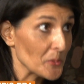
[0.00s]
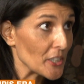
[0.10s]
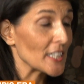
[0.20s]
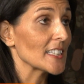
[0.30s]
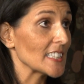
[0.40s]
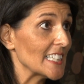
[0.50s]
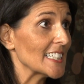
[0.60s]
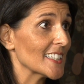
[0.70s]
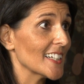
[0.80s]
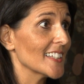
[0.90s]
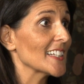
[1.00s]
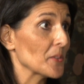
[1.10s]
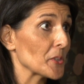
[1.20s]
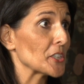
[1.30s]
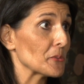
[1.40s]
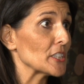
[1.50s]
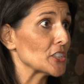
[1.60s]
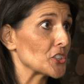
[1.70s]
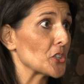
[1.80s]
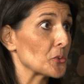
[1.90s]
We're going to lead again, and we're going to
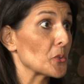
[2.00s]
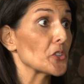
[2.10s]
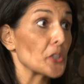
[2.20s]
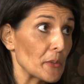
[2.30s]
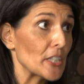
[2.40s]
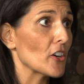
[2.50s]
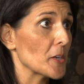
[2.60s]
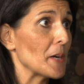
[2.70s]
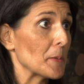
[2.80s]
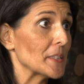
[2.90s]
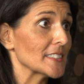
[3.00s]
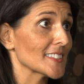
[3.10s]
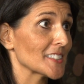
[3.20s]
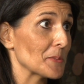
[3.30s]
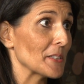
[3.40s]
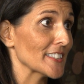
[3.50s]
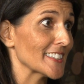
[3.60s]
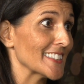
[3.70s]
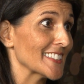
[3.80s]
really show the world that we are about peace and stability.